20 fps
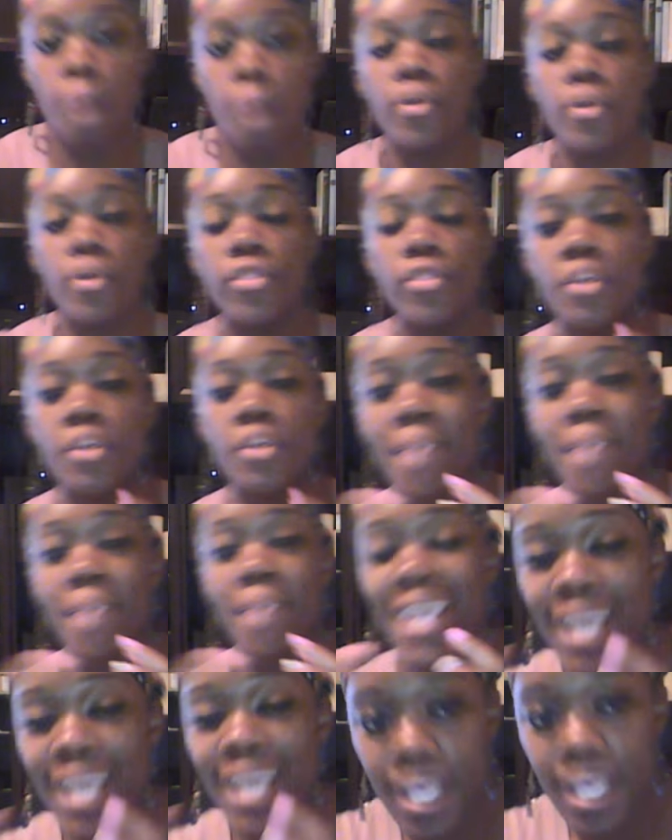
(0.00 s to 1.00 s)
put them
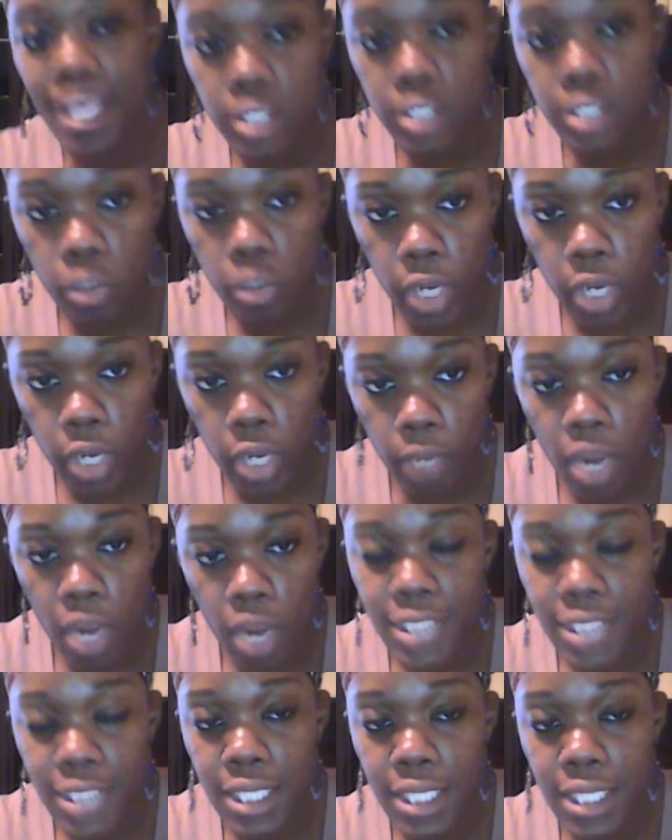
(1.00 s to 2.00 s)
into work in
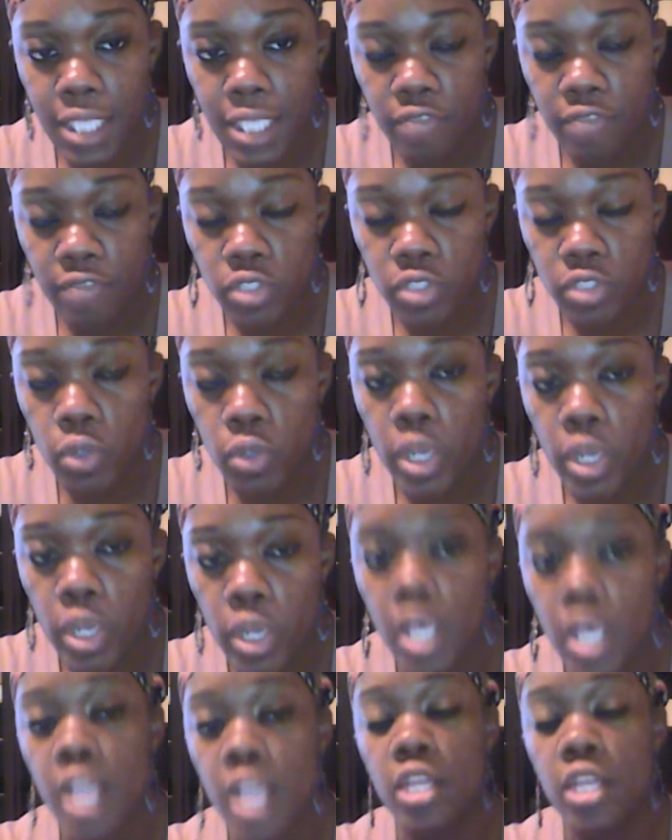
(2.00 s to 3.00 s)
process inventory.